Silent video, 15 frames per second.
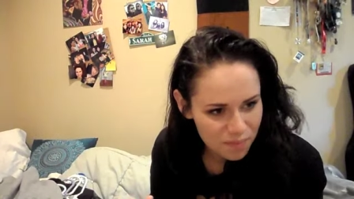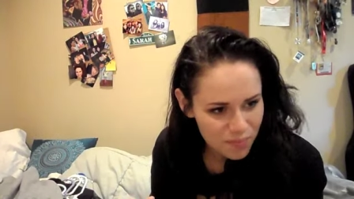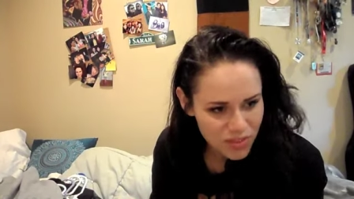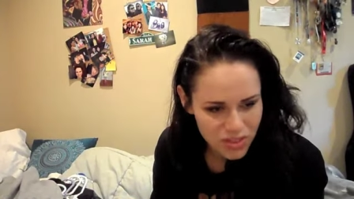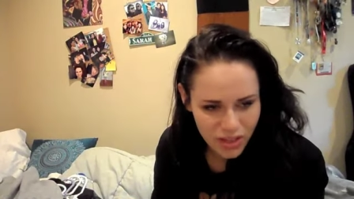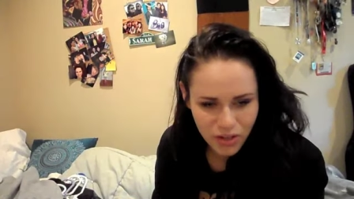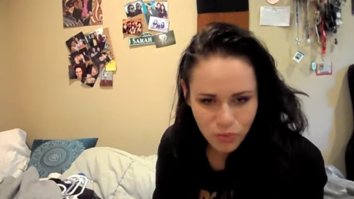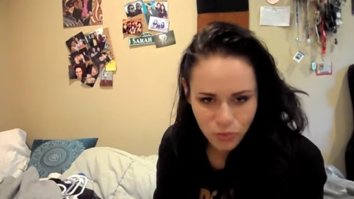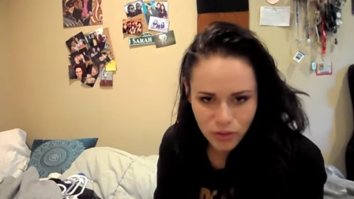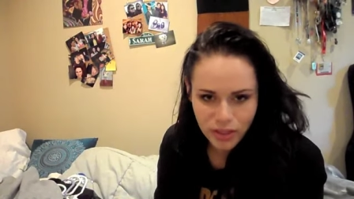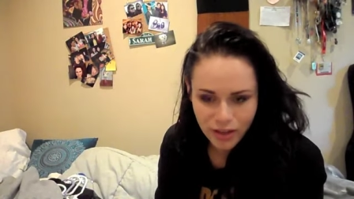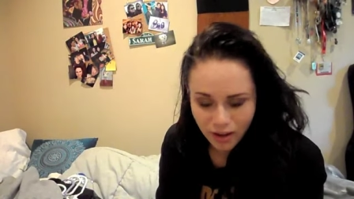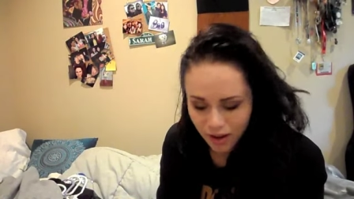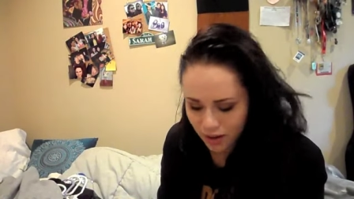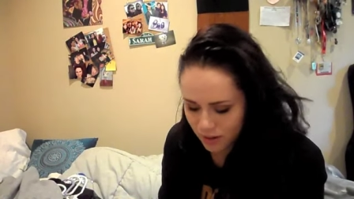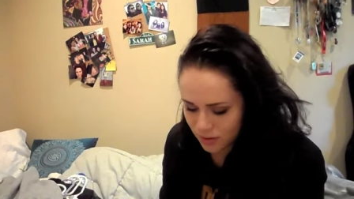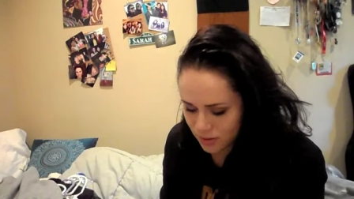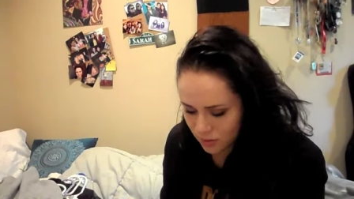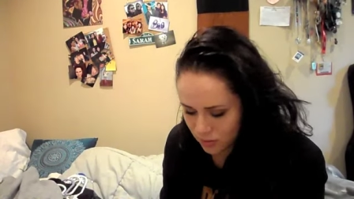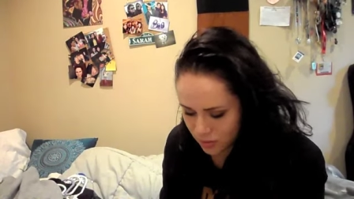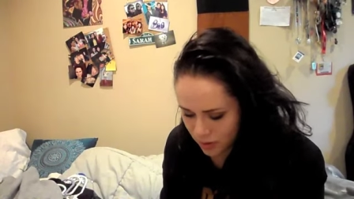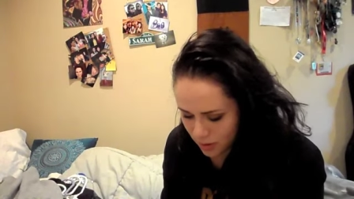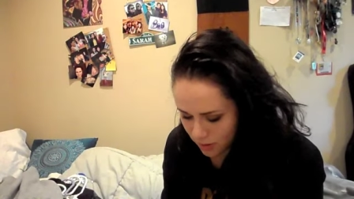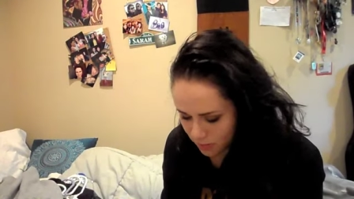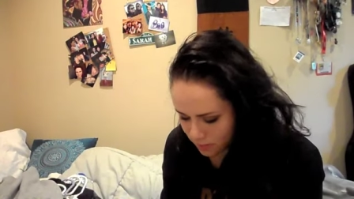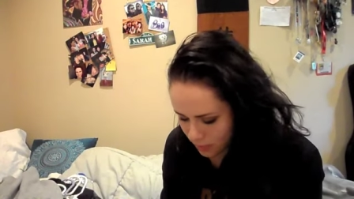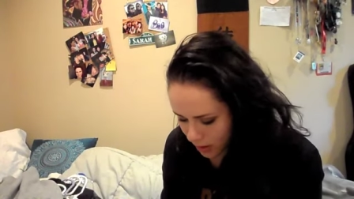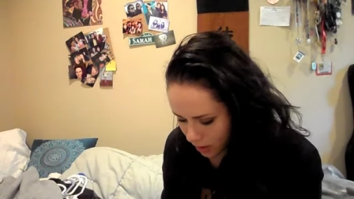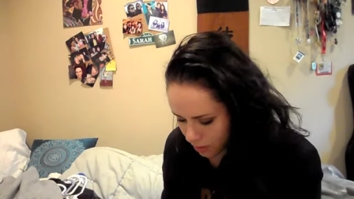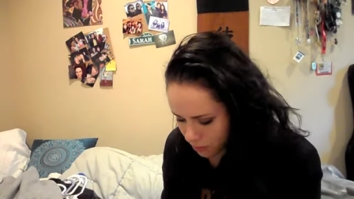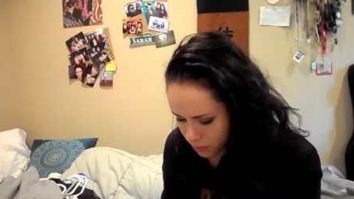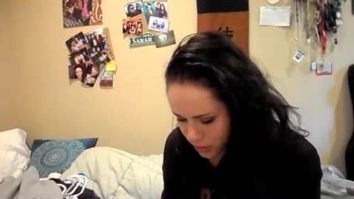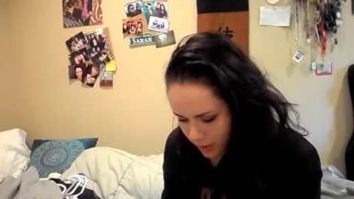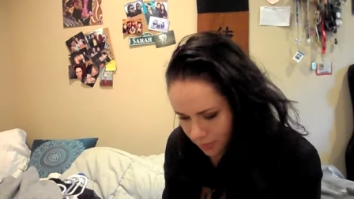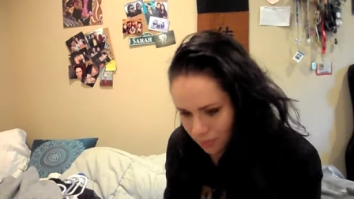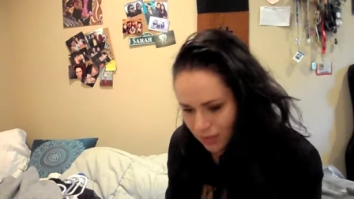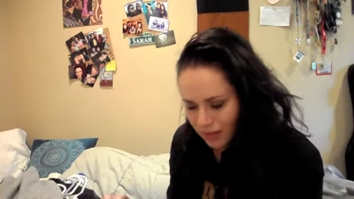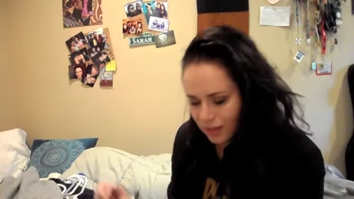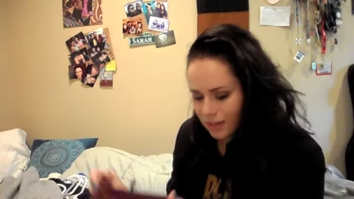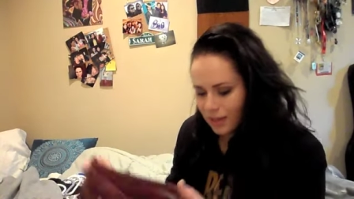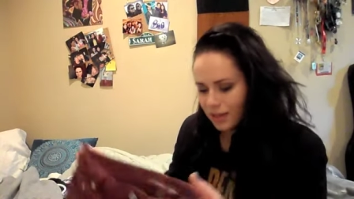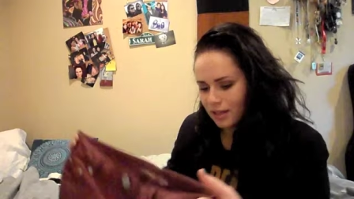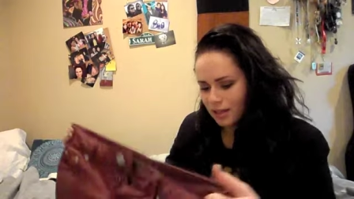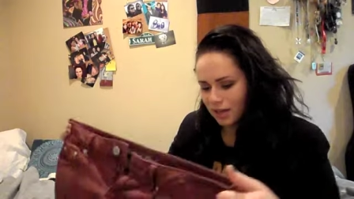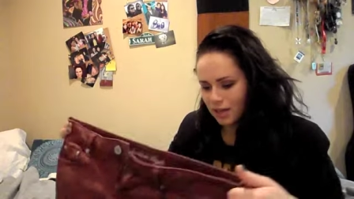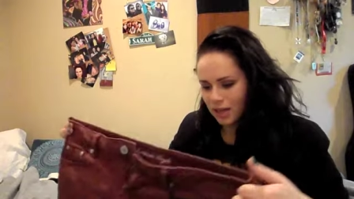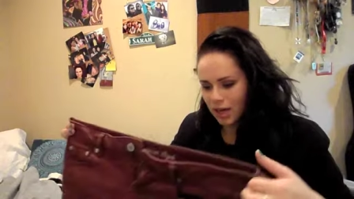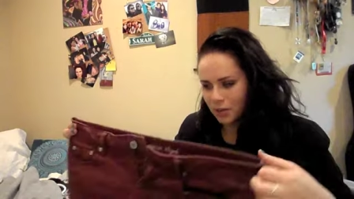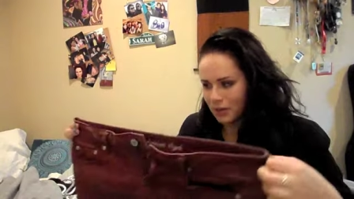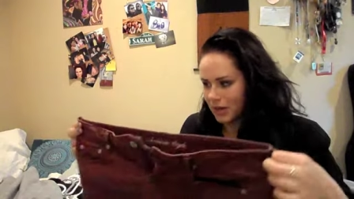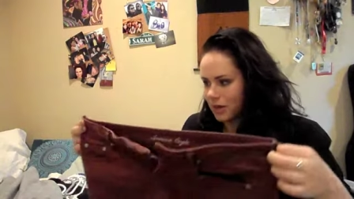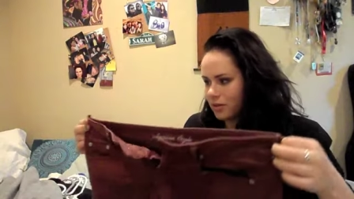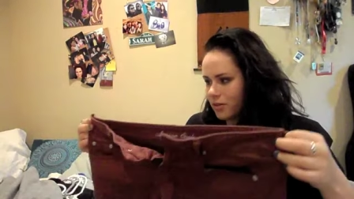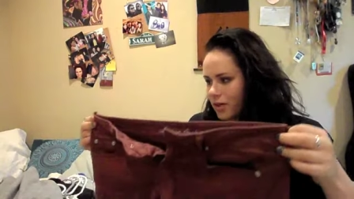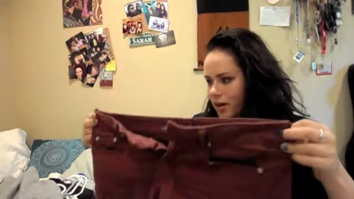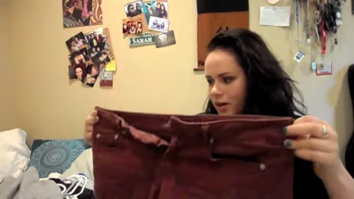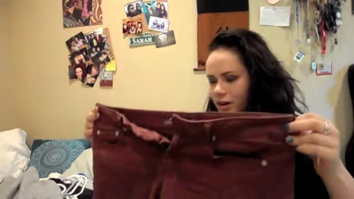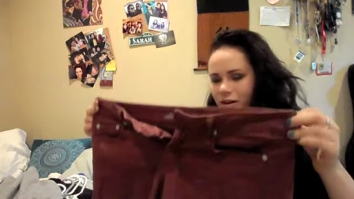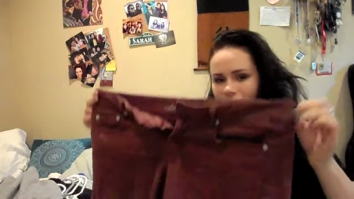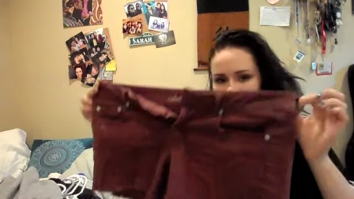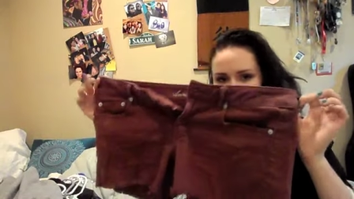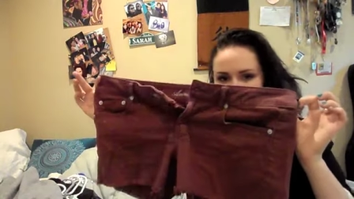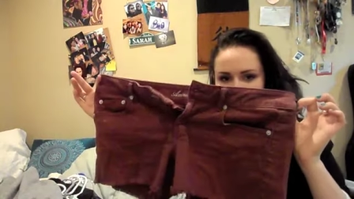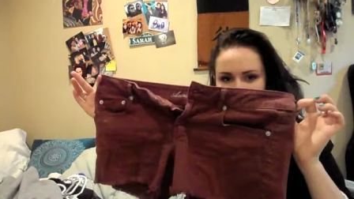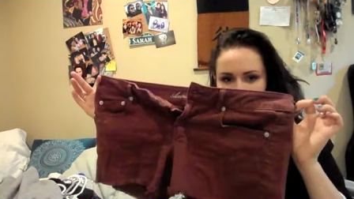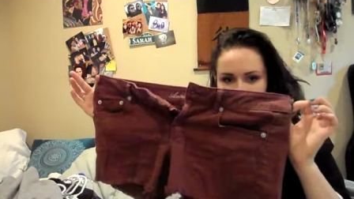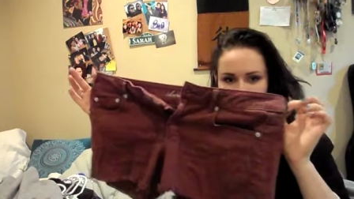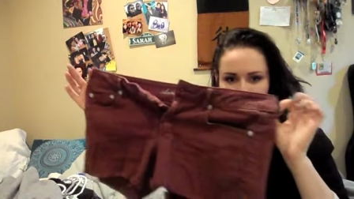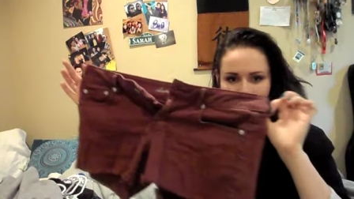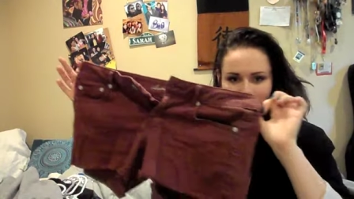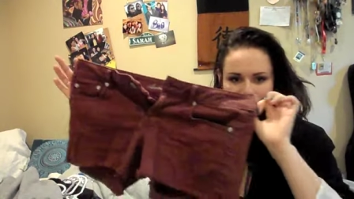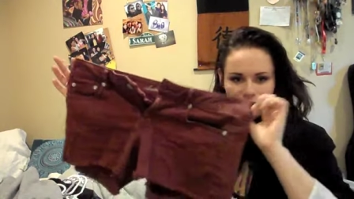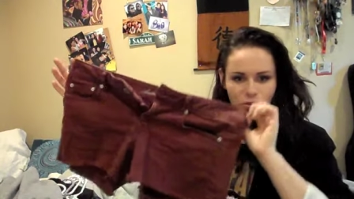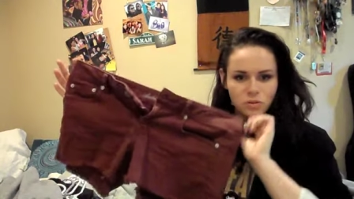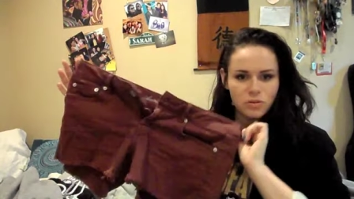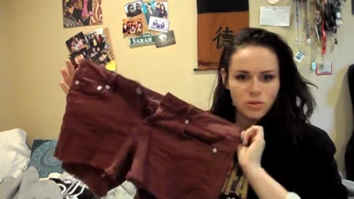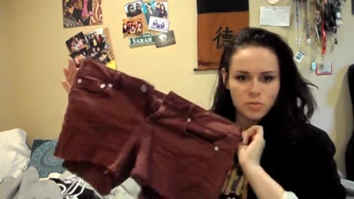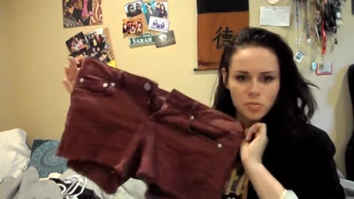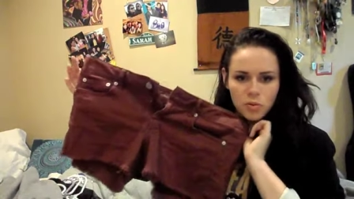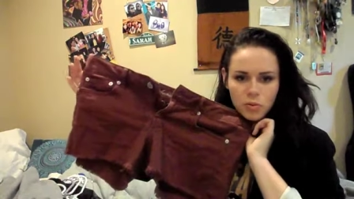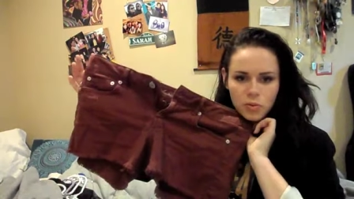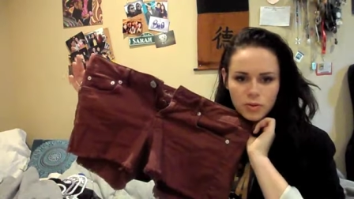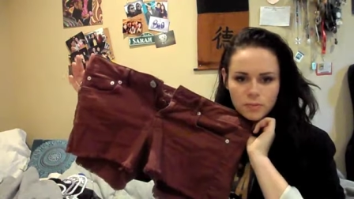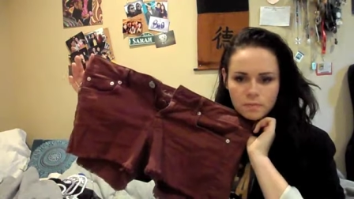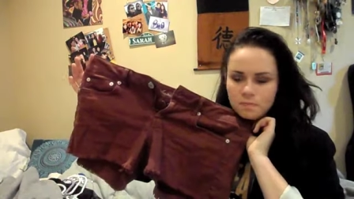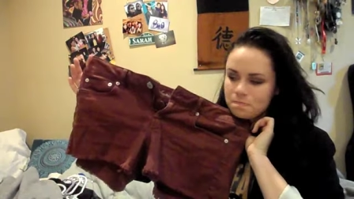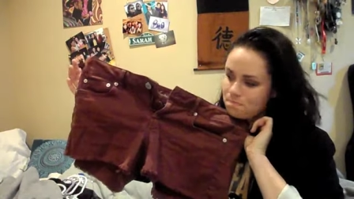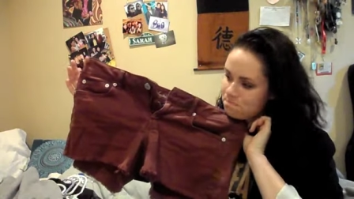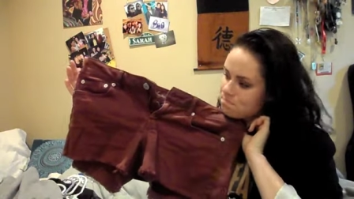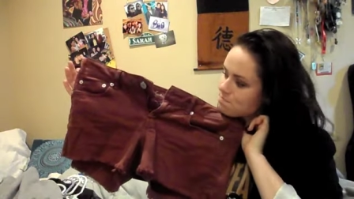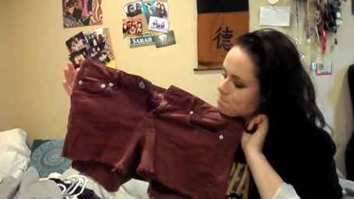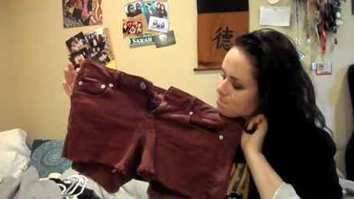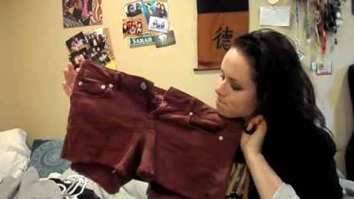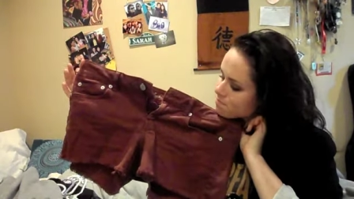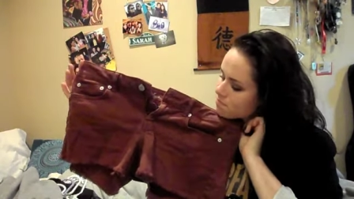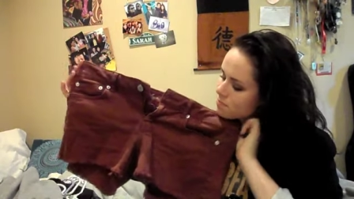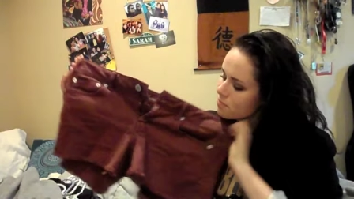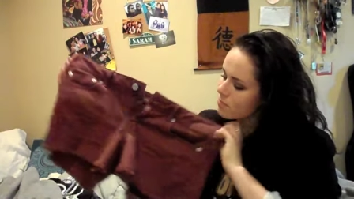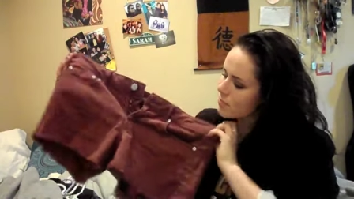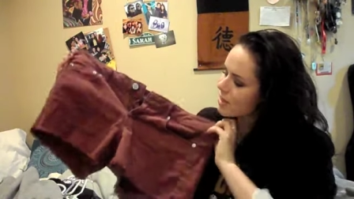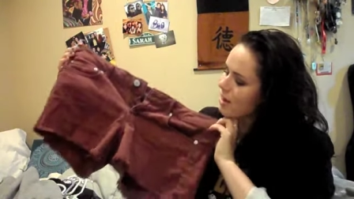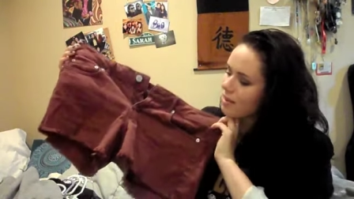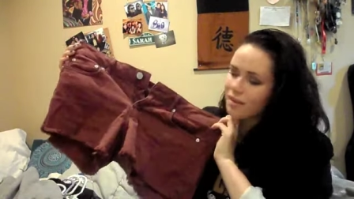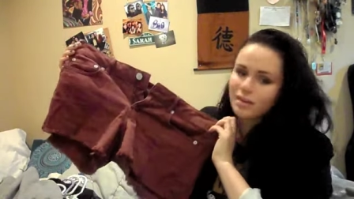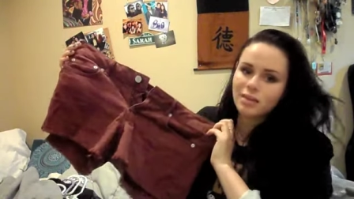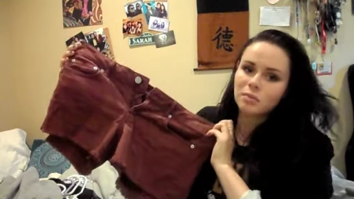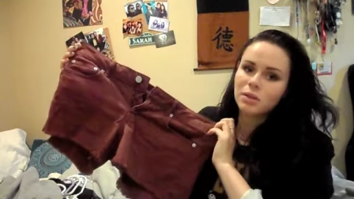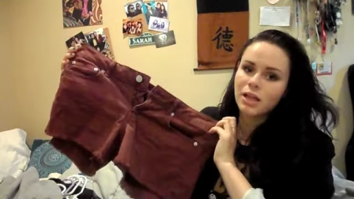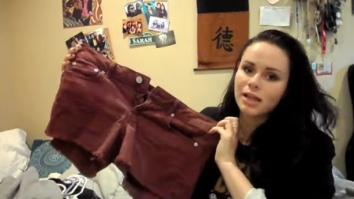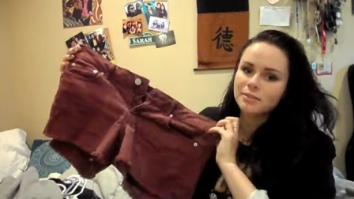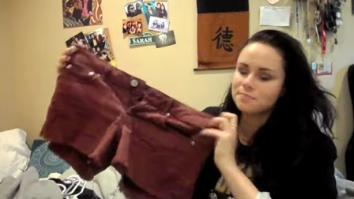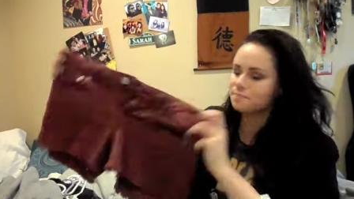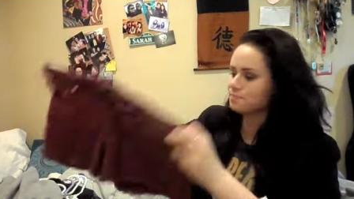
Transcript: It's getting really hot, so, you know, California. Anyway, here they are. They're really cute. They're in maroon. I like them a lot.